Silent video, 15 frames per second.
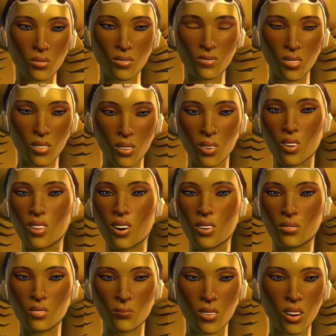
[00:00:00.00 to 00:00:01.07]
giving
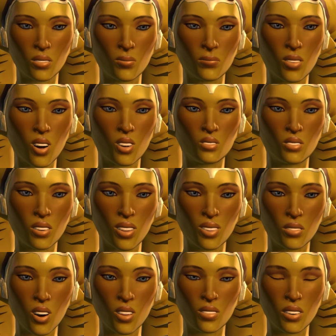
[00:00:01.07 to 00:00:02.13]
Twi'leks a better place in
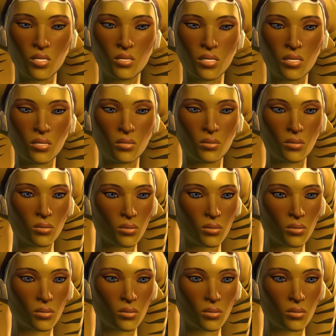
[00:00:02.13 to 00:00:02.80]
the galaxy.